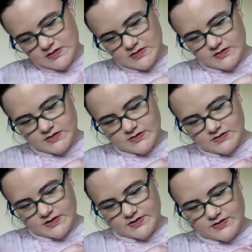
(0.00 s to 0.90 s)
These are, I
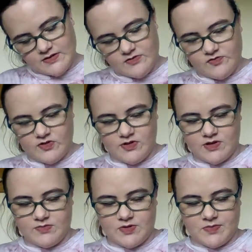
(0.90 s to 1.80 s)
guess, all full-on
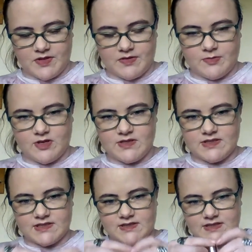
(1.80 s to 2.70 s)
pumping lip gloss.
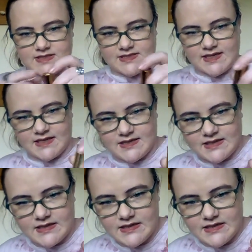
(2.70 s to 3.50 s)
This one's Sandy.